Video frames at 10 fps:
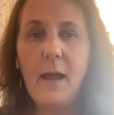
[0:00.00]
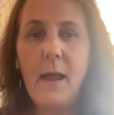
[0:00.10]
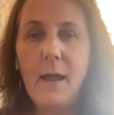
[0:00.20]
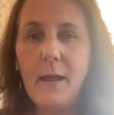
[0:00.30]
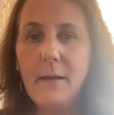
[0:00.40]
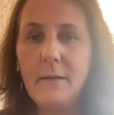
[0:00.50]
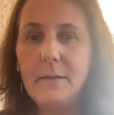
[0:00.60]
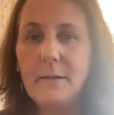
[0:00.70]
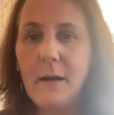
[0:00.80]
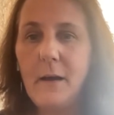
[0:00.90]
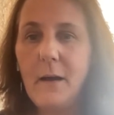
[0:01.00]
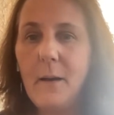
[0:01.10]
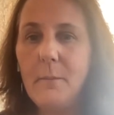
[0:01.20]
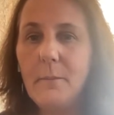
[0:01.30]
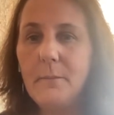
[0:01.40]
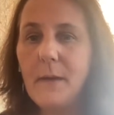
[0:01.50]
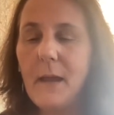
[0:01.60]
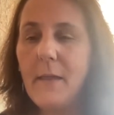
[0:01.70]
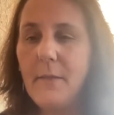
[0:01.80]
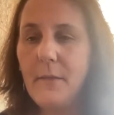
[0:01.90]
And then
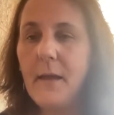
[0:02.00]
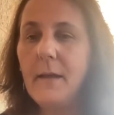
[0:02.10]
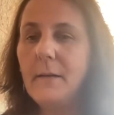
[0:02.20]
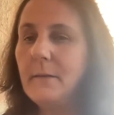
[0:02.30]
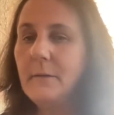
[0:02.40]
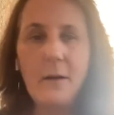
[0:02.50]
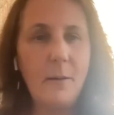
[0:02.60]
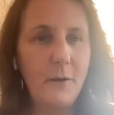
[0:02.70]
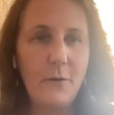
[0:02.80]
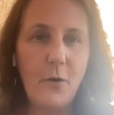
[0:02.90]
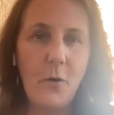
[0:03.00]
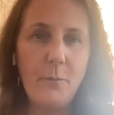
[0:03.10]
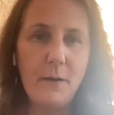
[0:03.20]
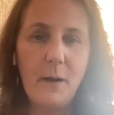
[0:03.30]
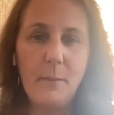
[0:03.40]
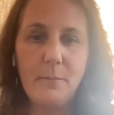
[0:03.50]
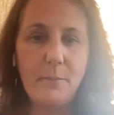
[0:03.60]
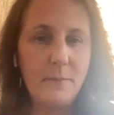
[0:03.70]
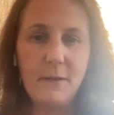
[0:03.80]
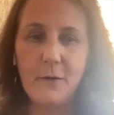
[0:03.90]
I'm going to open up,
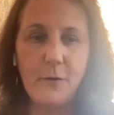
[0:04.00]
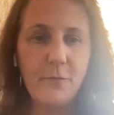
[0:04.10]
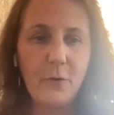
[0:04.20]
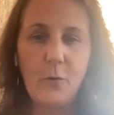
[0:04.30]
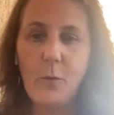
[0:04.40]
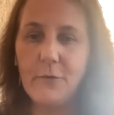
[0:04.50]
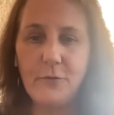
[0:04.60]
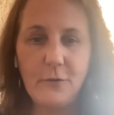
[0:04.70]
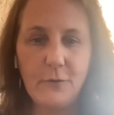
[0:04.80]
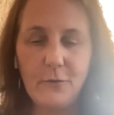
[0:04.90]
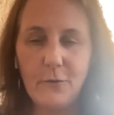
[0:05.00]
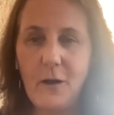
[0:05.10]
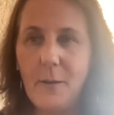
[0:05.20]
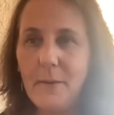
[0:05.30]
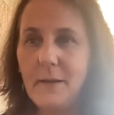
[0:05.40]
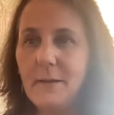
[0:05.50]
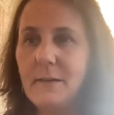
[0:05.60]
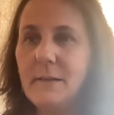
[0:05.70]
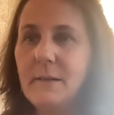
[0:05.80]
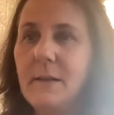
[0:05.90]
you know, for questions or
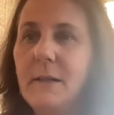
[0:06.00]
comments.